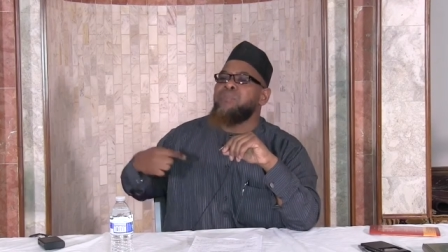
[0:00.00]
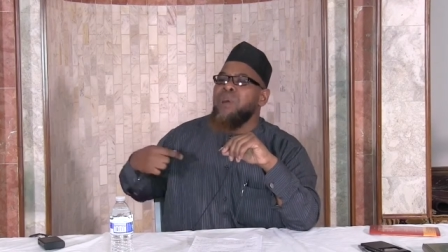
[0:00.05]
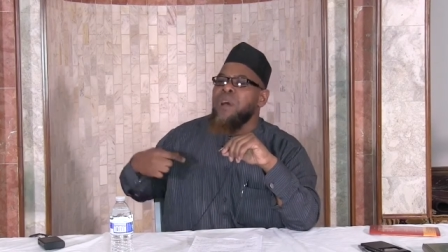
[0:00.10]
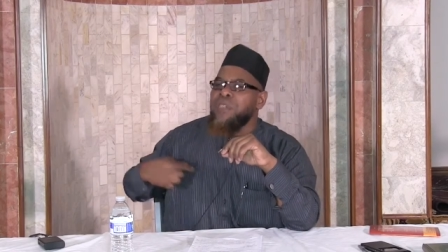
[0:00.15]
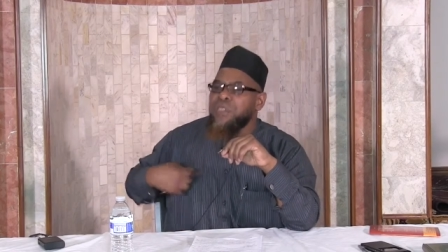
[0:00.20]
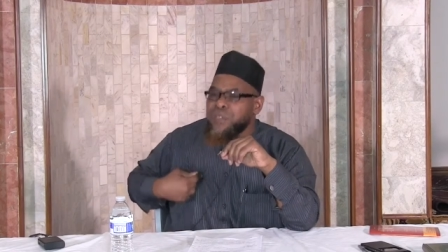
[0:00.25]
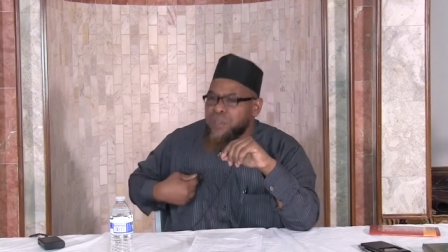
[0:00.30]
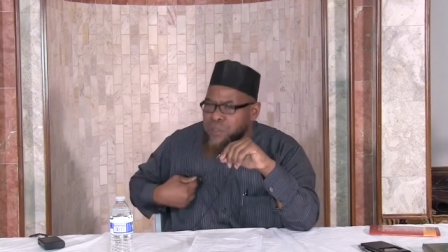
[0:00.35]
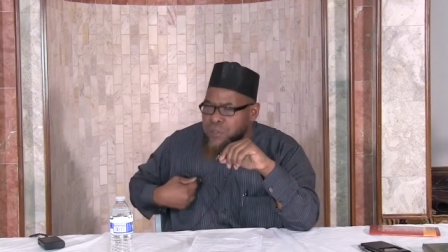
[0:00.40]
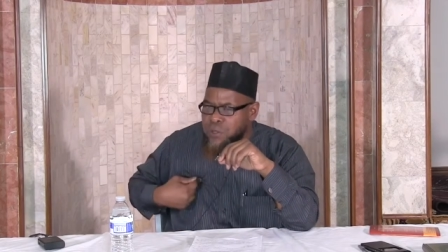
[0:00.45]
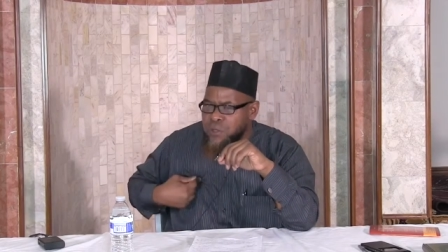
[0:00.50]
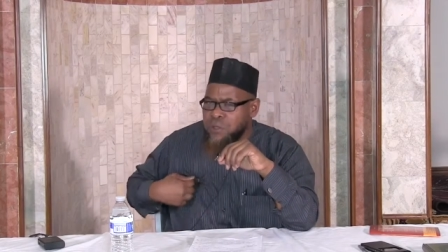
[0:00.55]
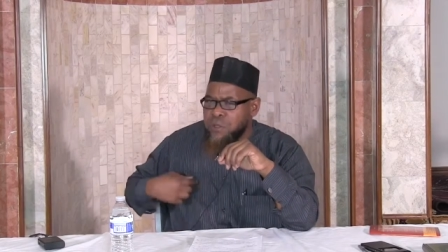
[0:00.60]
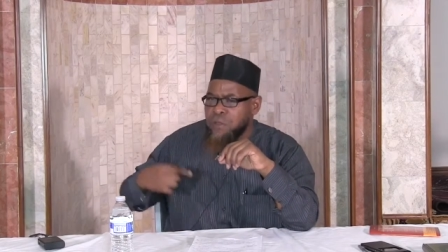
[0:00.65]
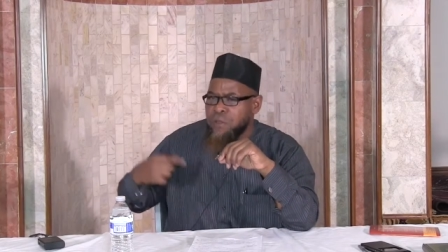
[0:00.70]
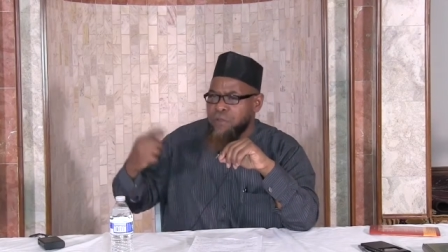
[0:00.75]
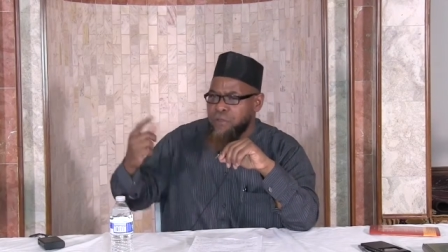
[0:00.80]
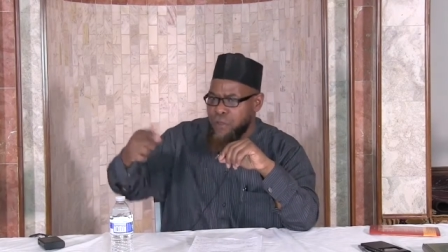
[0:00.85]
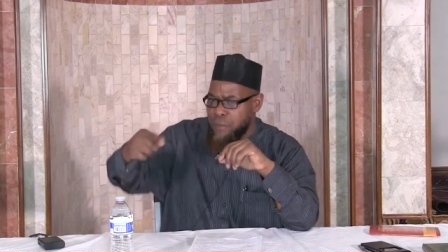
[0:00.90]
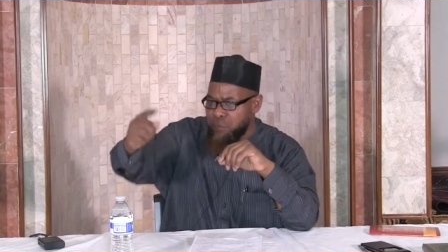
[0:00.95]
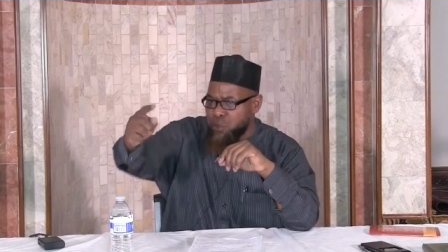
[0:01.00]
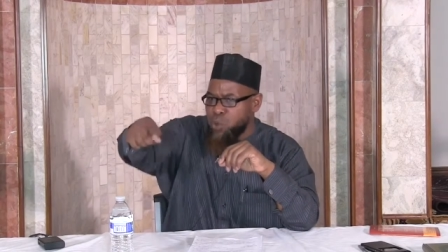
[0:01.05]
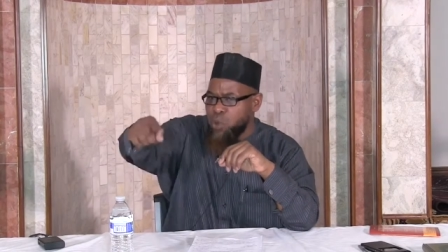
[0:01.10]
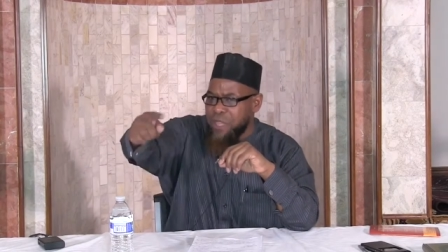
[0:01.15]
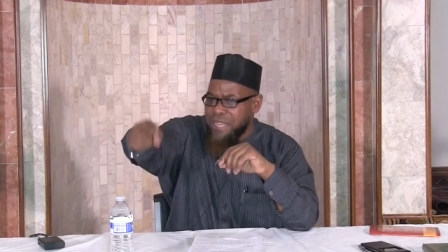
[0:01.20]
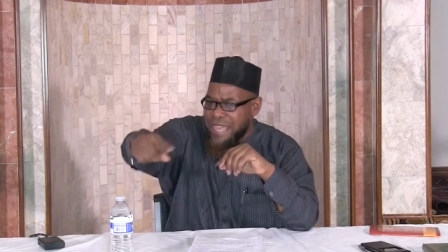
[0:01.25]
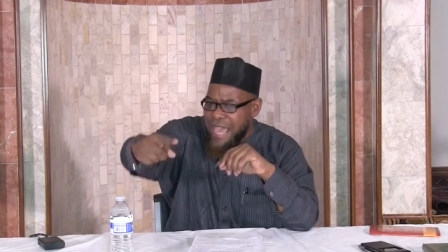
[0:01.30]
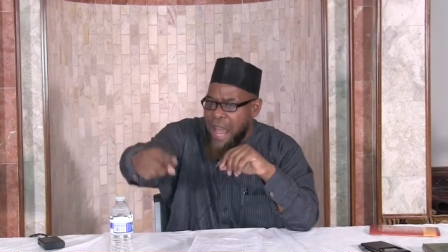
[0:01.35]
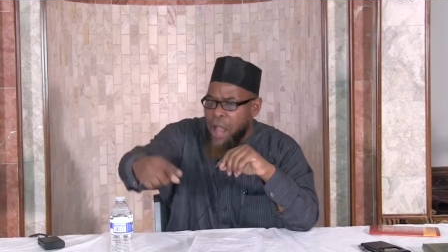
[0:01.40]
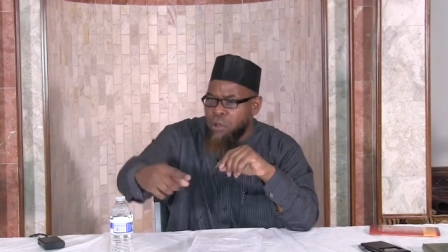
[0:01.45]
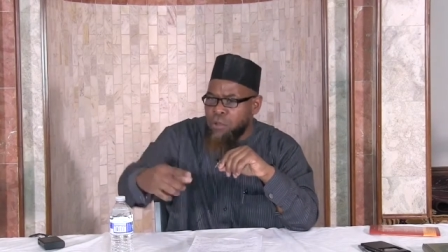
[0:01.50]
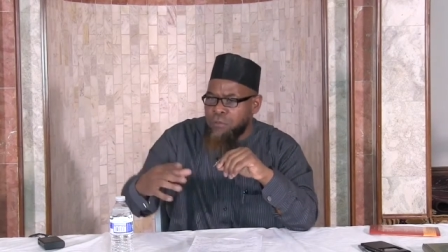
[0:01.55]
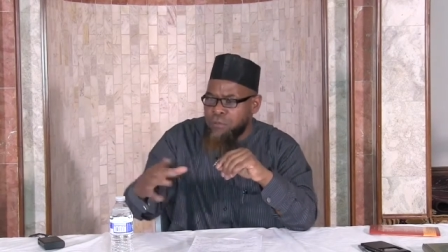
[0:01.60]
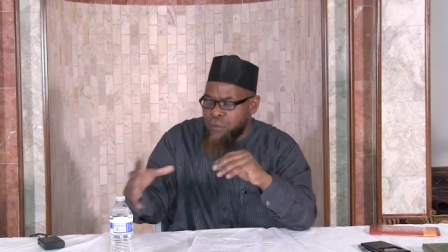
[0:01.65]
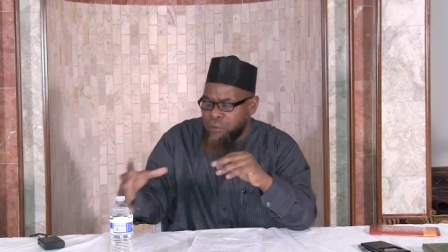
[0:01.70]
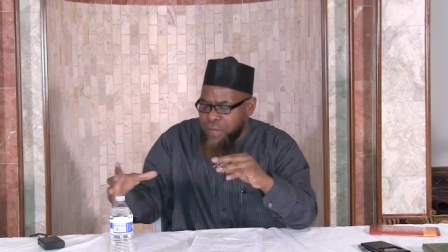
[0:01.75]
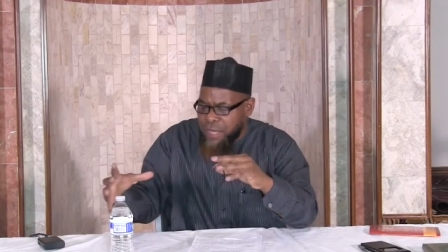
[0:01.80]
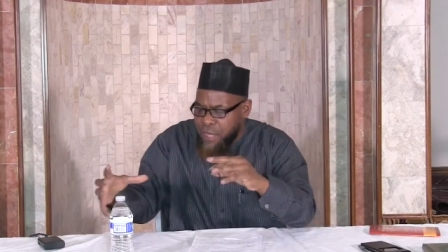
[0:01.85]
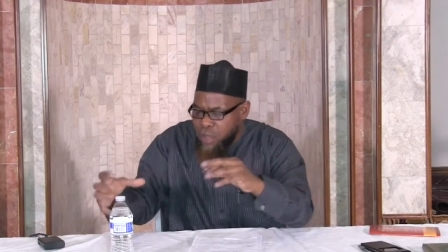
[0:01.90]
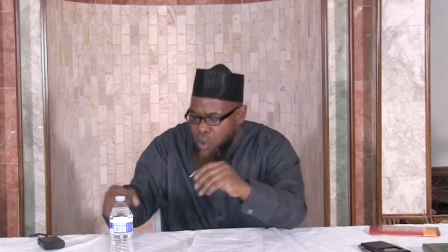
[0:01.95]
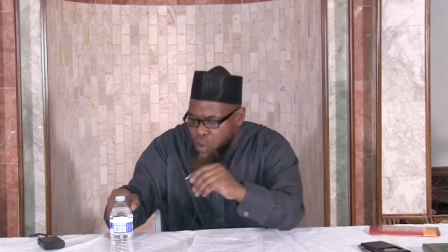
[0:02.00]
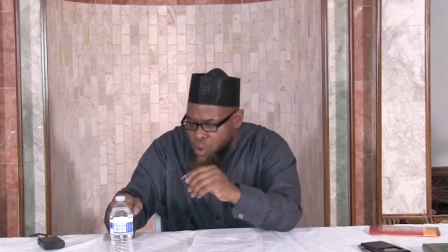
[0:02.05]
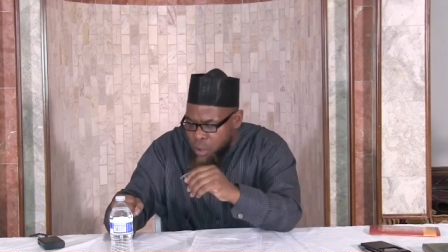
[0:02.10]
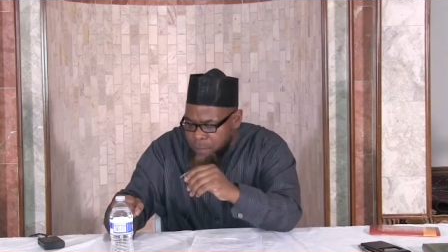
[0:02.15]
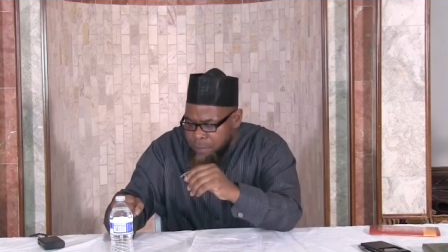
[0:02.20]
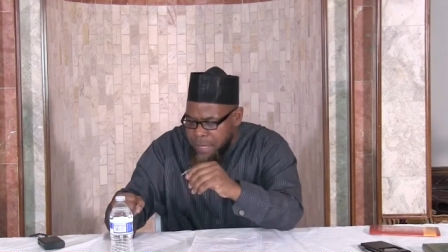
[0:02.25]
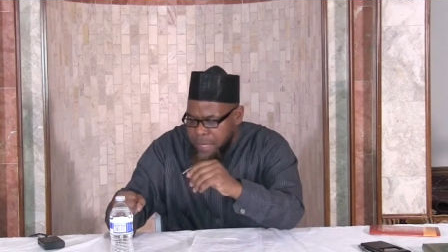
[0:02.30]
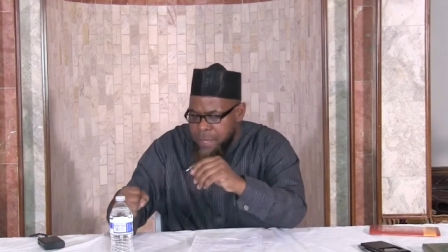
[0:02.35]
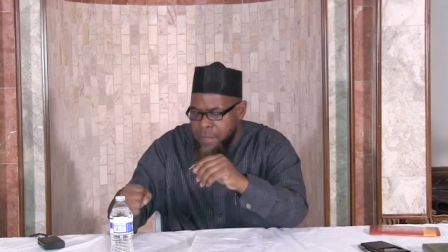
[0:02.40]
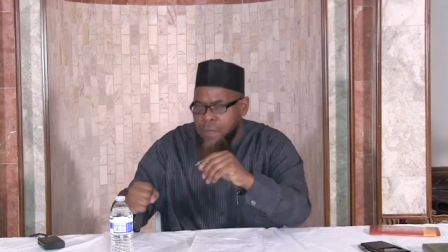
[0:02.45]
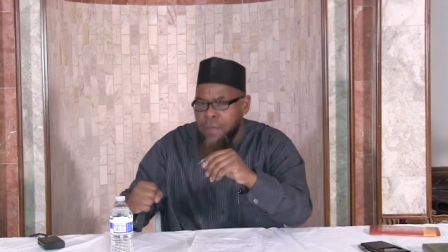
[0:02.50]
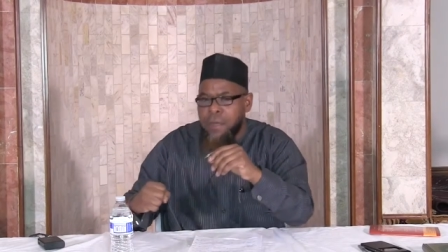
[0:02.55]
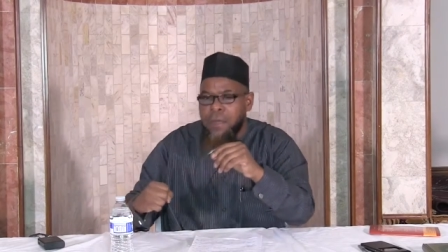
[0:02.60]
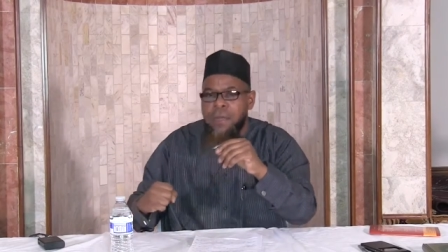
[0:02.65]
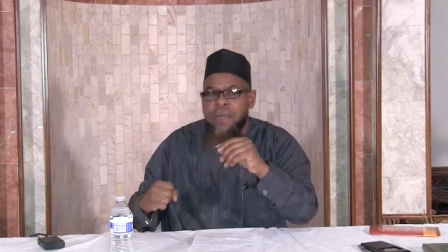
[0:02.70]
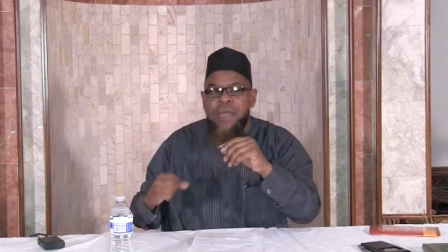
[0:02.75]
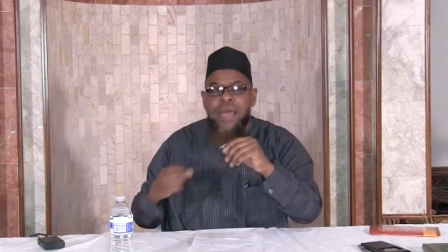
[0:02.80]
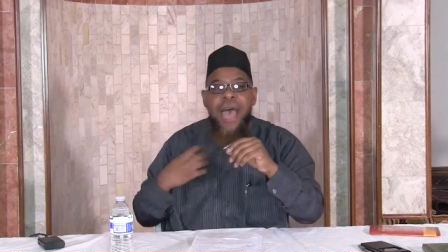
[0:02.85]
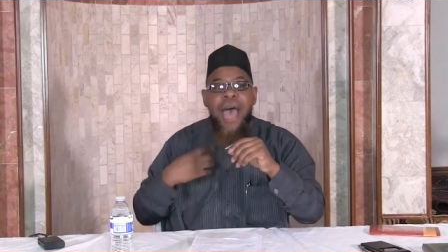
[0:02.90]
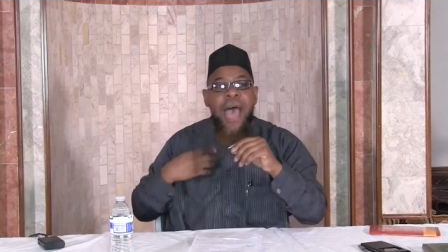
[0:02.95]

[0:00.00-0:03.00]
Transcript: brothers from your cavalry caught me,